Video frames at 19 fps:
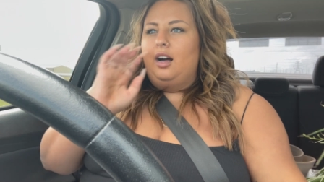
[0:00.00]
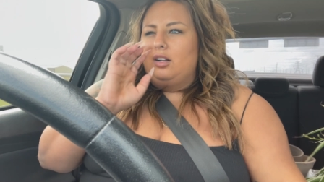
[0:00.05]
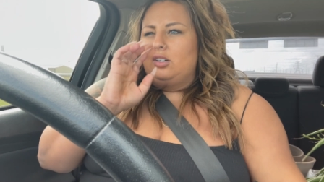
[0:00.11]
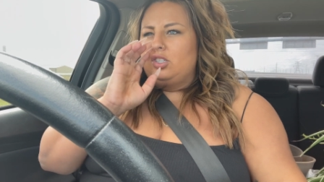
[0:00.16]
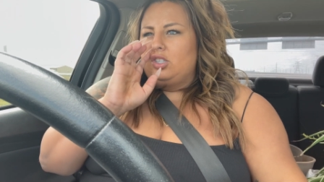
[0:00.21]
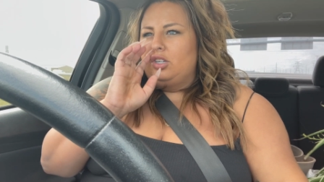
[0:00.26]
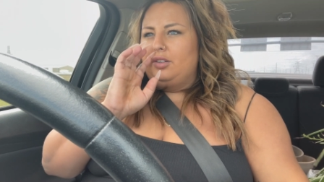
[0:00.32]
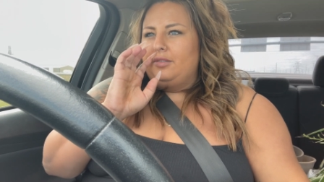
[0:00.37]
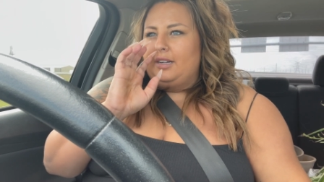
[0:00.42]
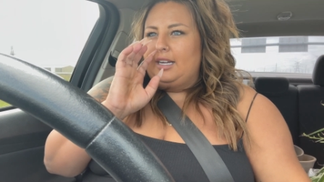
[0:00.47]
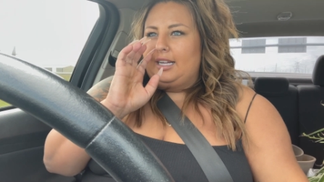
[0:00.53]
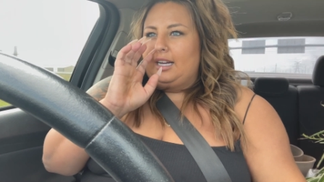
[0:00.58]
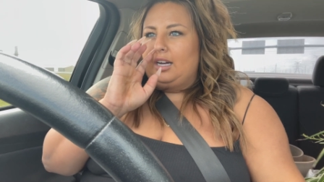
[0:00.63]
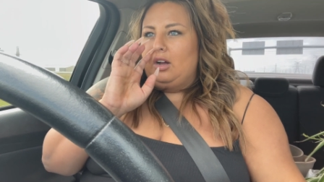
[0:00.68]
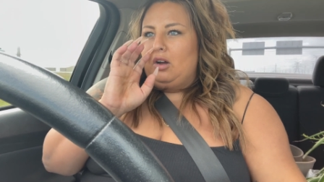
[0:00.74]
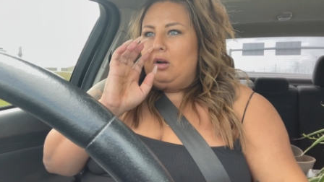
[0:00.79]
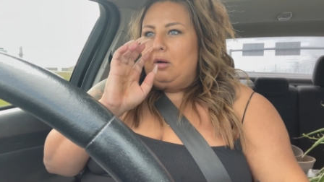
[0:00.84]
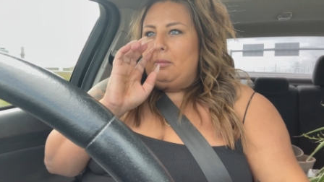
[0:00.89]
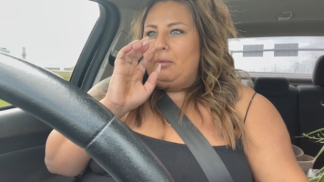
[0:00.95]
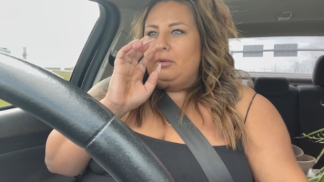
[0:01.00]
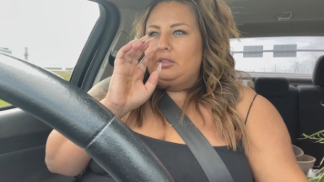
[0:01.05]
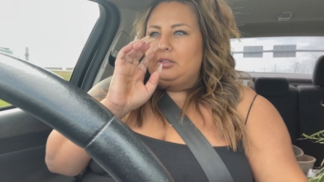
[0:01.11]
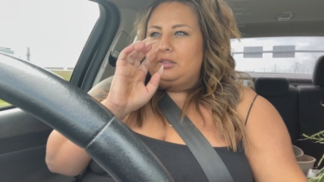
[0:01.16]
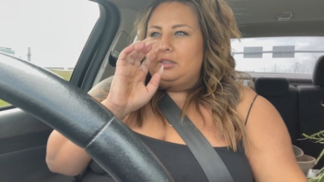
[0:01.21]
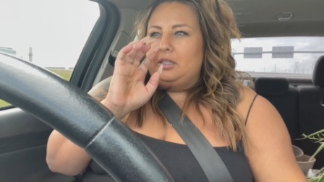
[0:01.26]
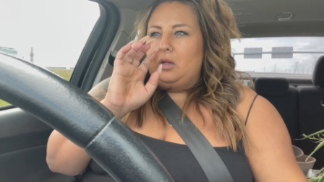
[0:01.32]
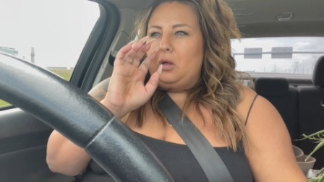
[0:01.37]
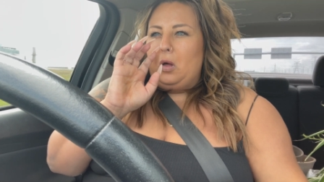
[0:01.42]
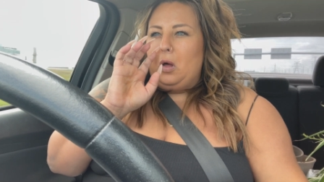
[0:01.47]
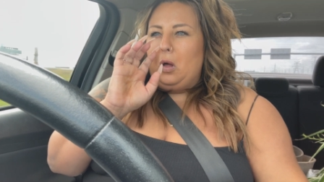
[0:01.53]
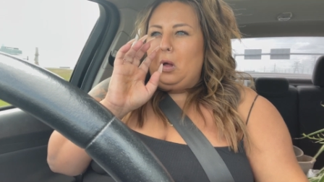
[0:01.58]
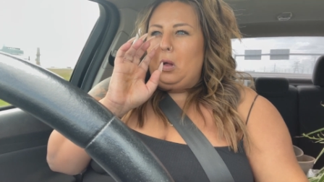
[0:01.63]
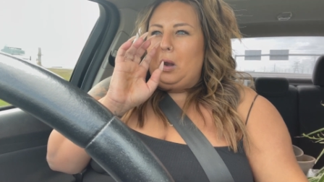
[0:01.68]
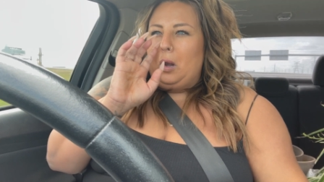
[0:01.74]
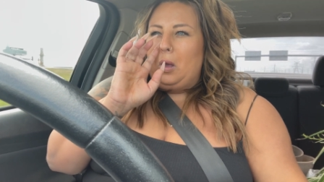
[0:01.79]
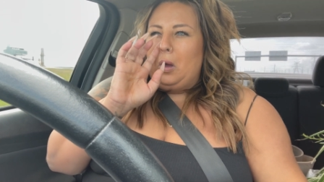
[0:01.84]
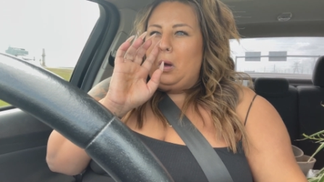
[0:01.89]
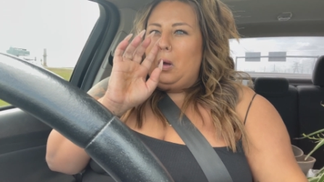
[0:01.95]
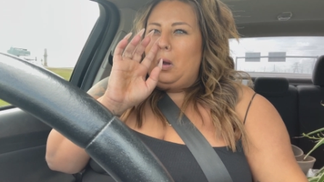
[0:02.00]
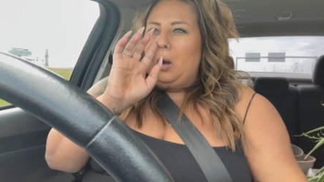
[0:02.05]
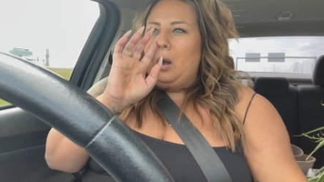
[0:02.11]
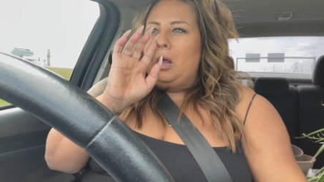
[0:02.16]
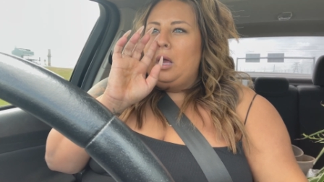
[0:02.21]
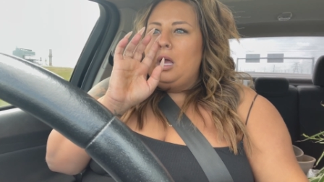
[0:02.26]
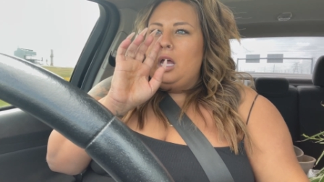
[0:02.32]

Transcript: I'll show you when I get home. I'll do a little hauly haul.